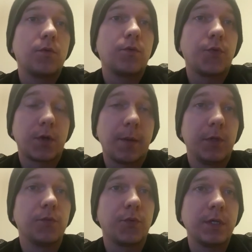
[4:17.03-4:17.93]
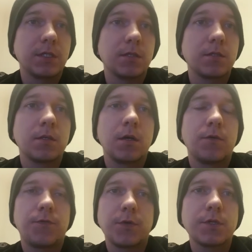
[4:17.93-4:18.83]
for a couple of reasons.
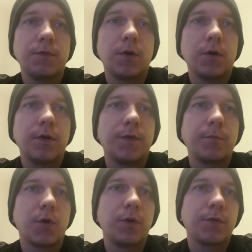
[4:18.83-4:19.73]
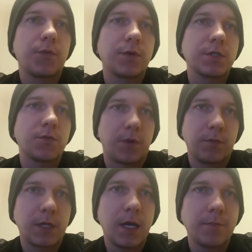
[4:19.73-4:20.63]
First of all, if I'm going for a
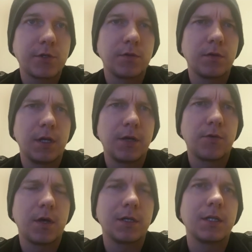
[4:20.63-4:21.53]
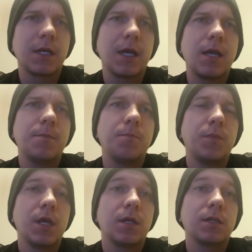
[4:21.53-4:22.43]
surround capture later on in the game,
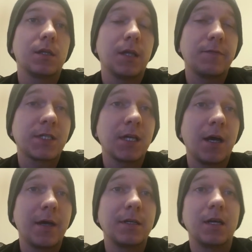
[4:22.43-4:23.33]
the left side